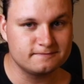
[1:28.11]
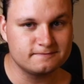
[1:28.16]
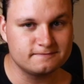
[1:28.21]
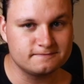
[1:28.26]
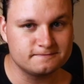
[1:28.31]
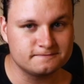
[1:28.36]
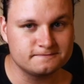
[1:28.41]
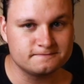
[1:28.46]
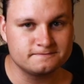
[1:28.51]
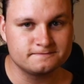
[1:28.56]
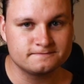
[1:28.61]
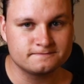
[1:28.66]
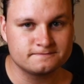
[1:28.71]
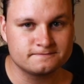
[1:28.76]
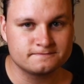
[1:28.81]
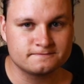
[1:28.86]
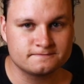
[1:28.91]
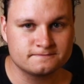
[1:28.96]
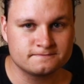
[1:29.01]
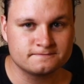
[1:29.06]

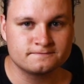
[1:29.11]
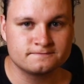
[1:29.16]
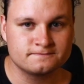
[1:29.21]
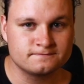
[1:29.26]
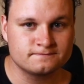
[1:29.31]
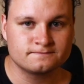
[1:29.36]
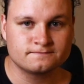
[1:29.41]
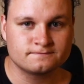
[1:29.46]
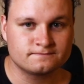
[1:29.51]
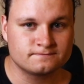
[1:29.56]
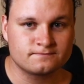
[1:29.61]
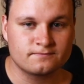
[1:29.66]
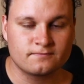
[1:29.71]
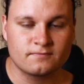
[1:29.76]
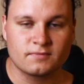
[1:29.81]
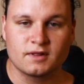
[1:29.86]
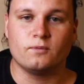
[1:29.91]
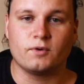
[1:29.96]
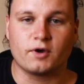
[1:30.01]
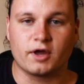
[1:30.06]

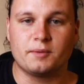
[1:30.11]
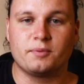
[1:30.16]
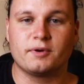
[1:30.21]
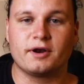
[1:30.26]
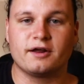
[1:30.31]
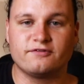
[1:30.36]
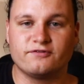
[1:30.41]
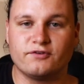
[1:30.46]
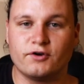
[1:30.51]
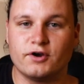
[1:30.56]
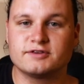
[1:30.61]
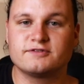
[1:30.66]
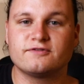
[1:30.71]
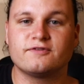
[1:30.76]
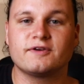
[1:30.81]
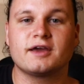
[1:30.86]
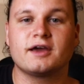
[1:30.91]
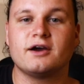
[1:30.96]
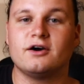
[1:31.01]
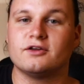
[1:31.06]
We're gonna put our first
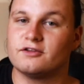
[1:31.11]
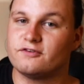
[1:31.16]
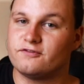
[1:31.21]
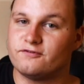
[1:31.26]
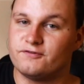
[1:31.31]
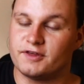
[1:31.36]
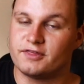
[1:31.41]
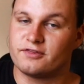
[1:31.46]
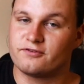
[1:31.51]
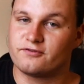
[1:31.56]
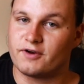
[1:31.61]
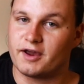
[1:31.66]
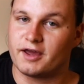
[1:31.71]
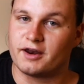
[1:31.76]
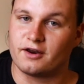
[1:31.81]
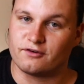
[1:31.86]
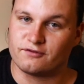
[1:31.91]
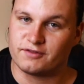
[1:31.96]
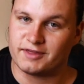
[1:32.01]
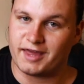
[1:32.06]
finger on the 5th
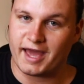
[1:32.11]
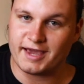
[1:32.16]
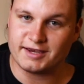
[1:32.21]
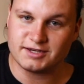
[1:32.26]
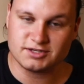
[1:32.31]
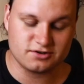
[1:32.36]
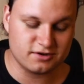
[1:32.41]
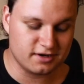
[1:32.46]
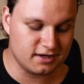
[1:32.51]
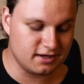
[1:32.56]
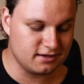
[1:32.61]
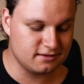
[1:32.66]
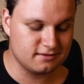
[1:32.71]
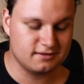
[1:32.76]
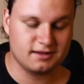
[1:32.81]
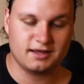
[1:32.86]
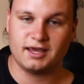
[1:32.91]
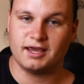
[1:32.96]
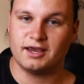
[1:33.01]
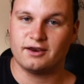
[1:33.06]
fret of the A string
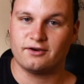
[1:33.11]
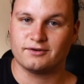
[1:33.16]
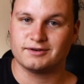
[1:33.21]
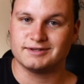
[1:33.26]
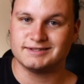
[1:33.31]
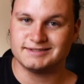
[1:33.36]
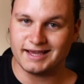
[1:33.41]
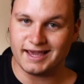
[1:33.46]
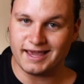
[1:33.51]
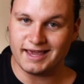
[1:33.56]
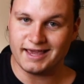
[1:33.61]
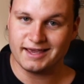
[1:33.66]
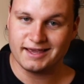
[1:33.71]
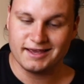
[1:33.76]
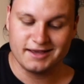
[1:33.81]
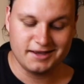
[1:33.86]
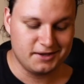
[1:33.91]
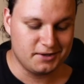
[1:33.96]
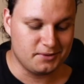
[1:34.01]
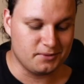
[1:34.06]
here on D.
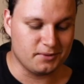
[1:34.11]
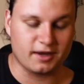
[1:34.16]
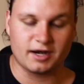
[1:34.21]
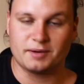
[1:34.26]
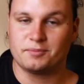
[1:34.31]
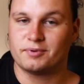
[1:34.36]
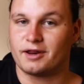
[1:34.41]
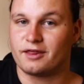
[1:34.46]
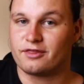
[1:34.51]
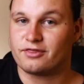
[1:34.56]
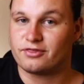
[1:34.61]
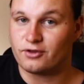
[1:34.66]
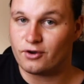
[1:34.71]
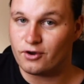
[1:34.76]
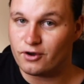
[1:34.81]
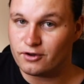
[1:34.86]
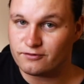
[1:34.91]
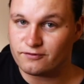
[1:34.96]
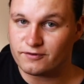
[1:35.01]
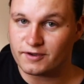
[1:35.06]
We're going to put our
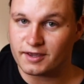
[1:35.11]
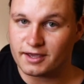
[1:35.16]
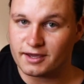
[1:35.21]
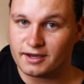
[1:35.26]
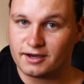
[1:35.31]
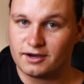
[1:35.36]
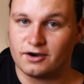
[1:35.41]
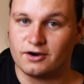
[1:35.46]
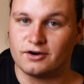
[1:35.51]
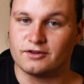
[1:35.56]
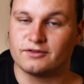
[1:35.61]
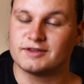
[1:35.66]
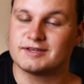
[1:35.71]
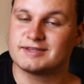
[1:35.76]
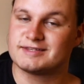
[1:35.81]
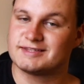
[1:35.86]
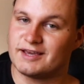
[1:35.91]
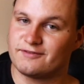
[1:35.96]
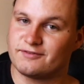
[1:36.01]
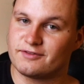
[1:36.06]
3rd finger on the
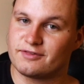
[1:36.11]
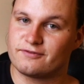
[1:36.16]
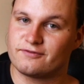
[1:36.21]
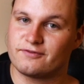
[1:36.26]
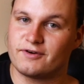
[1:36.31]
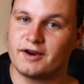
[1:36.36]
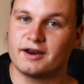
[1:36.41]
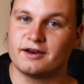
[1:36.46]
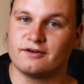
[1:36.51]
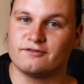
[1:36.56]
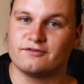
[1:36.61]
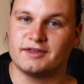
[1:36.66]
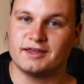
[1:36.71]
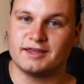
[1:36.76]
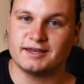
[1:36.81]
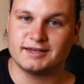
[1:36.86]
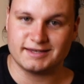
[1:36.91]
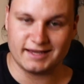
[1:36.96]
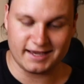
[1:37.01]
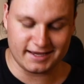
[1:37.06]
7th fret of
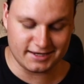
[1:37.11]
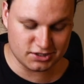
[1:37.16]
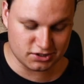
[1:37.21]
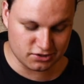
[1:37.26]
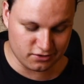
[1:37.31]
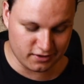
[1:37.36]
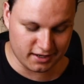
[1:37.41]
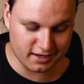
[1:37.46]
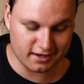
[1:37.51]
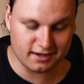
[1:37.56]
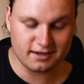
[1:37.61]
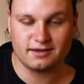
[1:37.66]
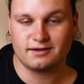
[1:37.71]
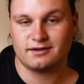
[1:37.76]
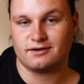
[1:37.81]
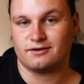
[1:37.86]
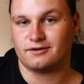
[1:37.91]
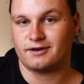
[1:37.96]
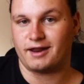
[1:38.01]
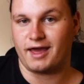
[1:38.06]
the D string
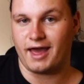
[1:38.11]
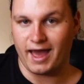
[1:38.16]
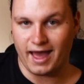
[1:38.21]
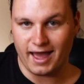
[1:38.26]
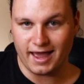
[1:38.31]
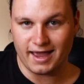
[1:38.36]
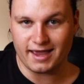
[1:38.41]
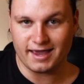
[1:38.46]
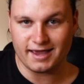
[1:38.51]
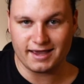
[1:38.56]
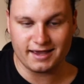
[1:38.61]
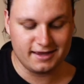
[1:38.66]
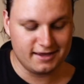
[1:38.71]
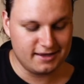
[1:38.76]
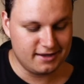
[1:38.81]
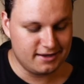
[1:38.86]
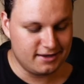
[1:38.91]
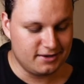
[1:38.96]
on A.